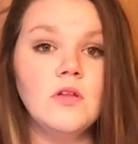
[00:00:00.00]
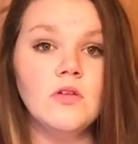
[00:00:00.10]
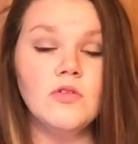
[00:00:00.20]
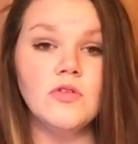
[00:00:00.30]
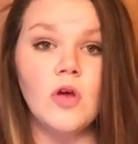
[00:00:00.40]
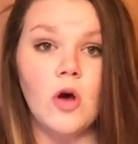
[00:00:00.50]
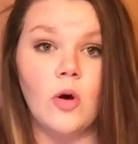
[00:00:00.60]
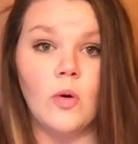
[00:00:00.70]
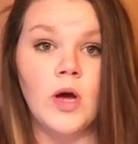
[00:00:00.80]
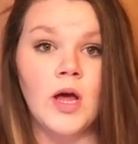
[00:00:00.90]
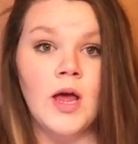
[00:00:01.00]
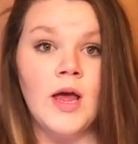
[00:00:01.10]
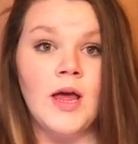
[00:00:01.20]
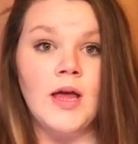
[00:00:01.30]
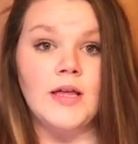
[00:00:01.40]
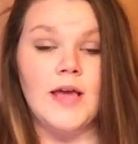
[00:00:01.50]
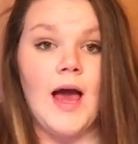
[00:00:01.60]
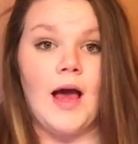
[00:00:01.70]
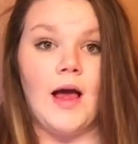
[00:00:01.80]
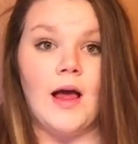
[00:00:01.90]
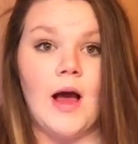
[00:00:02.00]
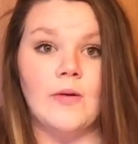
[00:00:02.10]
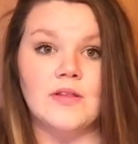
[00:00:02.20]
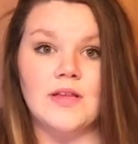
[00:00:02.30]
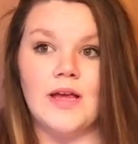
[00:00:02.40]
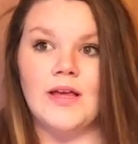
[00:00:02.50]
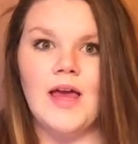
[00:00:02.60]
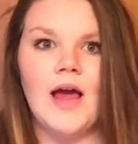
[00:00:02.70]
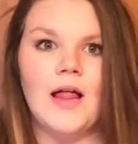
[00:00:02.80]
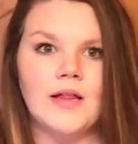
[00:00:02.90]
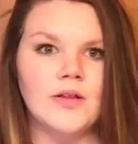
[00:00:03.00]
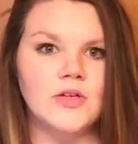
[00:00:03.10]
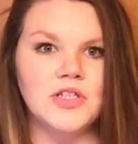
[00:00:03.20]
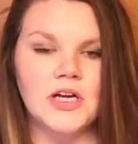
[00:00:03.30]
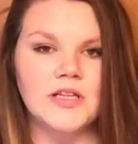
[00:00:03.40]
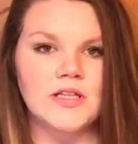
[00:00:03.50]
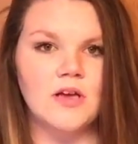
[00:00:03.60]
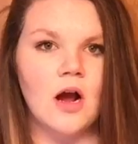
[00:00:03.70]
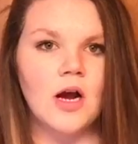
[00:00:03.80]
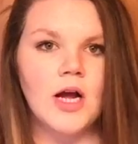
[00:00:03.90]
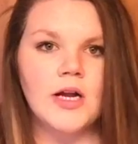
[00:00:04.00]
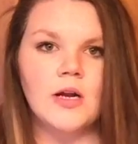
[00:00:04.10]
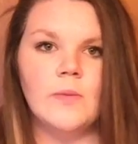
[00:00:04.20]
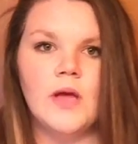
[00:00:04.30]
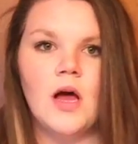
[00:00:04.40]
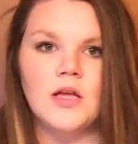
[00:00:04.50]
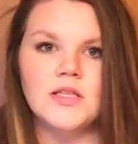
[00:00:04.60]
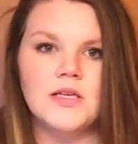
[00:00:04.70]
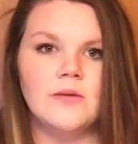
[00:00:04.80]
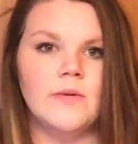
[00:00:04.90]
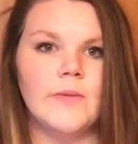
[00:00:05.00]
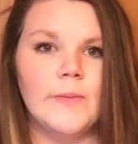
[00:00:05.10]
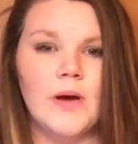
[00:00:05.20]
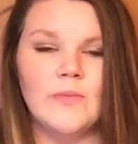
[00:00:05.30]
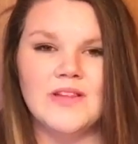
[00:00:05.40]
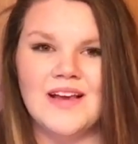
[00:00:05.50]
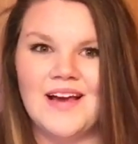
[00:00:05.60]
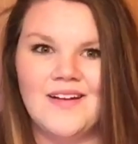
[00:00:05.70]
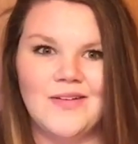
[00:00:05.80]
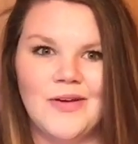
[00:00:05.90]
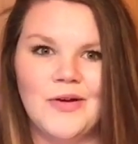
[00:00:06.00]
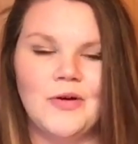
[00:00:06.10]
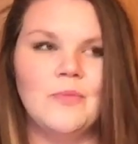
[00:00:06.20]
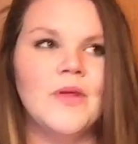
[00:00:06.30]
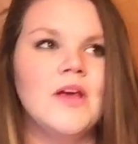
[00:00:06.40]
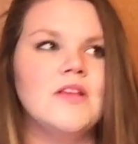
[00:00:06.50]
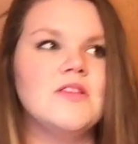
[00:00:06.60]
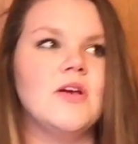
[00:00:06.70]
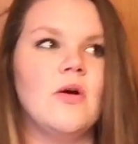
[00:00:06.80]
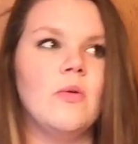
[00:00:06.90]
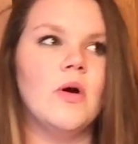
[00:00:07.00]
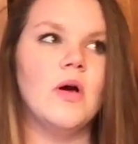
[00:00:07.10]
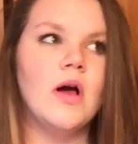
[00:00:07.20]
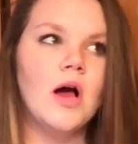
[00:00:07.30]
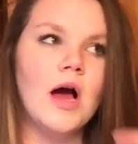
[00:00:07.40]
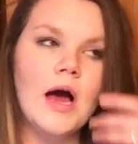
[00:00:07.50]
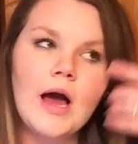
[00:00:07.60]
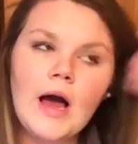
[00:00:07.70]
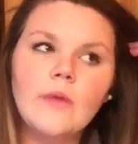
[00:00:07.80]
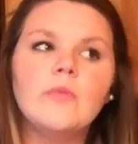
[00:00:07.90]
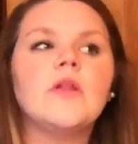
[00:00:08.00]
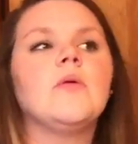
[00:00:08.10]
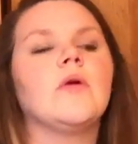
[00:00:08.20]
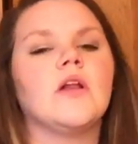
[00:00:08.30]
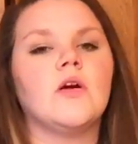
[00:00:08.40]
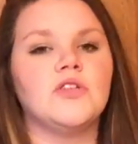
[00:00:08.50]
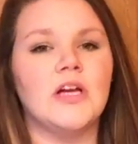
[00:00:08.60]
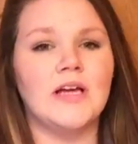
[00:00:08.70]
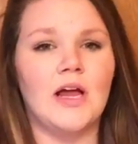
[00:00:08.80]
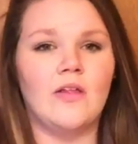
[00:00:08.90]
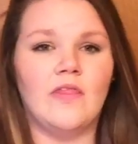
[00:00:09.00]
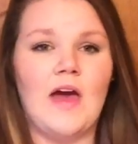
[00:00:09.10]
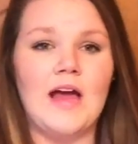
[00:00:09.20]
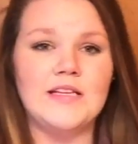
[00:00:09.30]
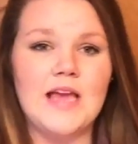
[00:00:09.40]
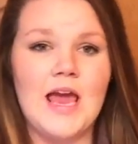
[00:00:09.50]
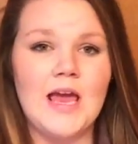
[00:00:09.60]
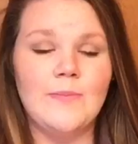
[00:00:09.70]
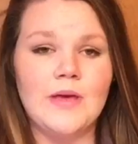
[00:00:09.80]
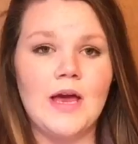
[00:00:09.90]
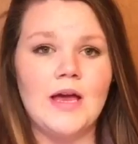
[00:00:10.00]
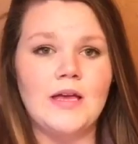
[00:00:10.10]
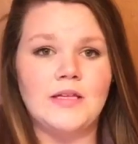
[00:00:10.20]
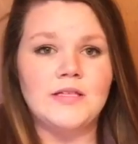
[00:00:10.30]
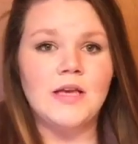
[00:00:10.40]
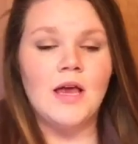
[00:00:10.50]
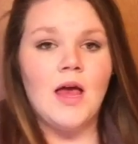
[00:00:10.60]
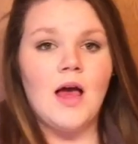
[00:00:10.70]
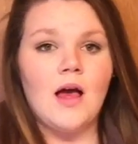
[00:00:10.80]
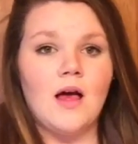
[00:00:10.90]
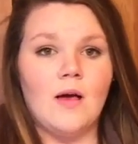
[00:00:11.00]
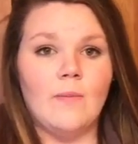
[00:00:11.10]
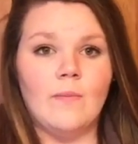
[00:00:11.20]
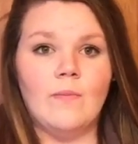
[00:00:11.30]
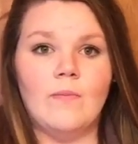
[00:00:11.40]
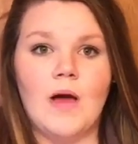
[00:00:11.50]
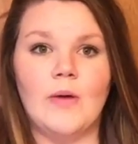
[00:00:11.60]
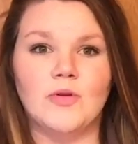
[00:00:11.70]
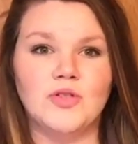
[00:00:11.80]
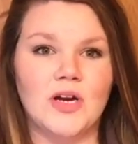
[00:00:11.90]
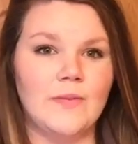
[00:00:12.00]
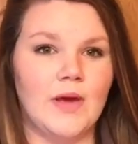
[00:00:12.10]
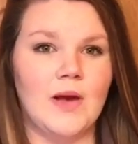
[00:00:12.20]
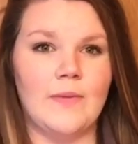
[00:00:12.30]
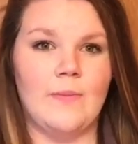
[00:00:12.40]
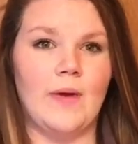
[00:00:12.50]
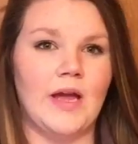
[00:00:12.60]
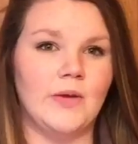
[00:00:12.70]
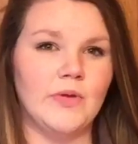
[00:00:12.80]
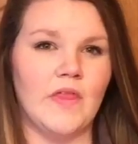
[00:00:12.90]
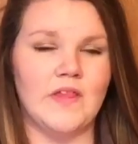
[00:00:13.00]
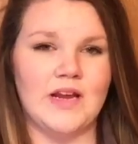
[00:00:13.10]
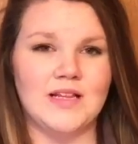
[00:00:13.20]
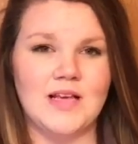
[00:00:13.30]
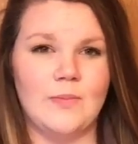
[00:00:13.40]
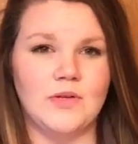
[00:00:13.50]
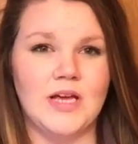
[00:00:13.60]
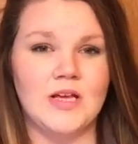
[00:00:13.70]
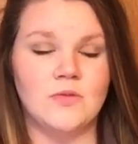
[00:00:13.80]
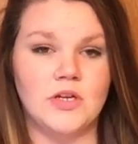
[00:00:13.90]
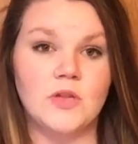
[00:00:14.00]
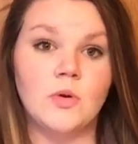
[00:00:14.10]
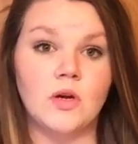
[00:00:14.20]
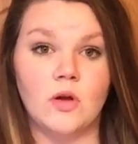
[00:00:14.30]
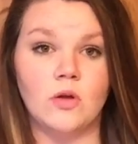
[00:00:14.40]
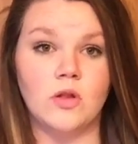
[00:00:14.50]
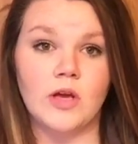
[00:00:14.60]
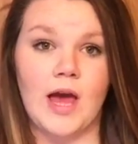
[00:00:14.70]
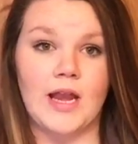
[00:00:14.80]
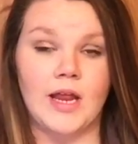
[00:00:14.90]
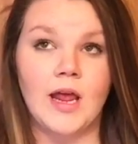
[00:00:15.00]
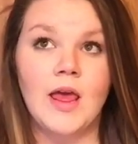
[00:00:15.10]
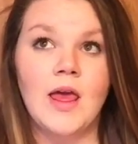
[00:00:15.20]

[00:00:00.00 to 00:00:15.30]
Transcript: So yeah, I was like, yeah, let's go check this car out. It'll be awesome. And my mom was like, I don't know. So I really wanted to go check it out that day because I was trying to make up my mind within the next couple of days. So I just wanted to go look at it.